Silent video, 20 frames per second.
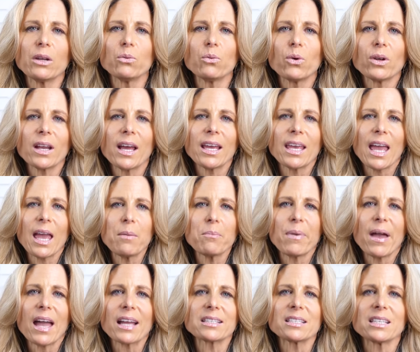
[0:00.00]
And when I
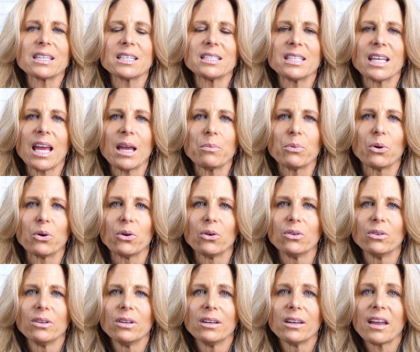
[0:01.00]
came back to the
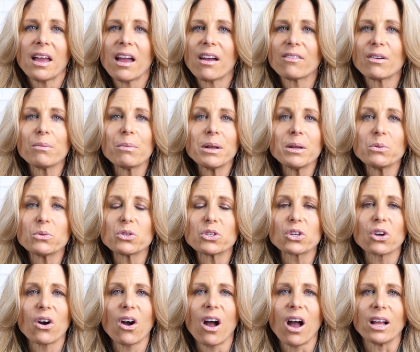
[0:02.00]
table, everybody
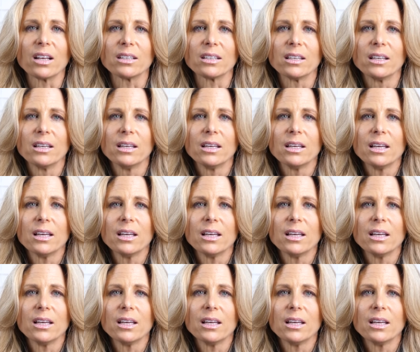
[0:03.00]
was gone.